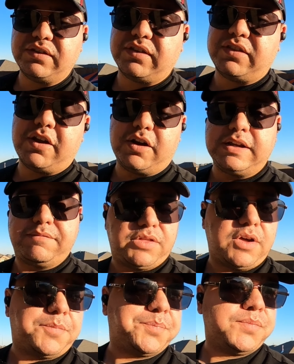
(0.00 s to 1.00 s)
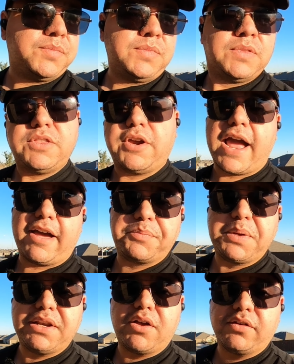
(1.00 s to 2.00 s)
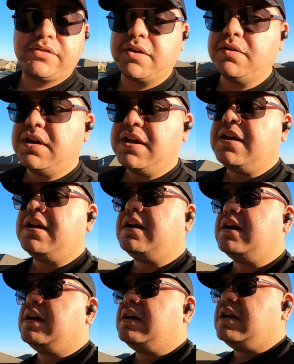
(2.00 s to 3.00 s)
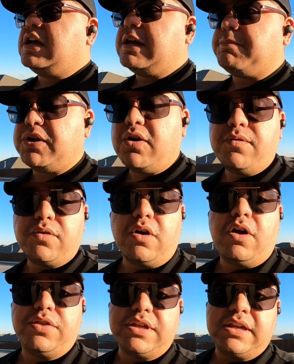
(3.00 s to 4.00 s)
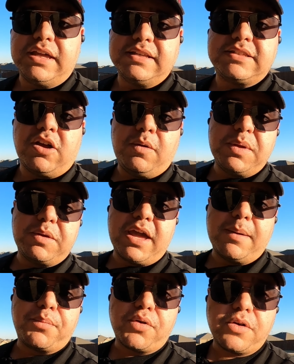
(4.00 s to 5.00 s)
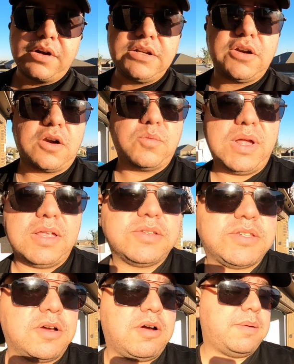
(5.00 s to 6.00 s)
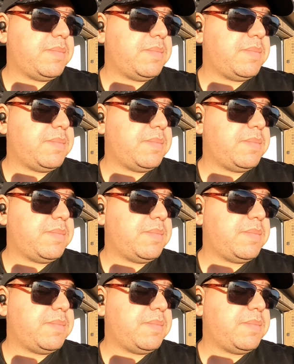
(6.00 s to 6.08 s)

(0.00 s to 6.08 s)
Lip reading: in there, even though there have been also. But overall, it's all been kept pretty darn well. So I'm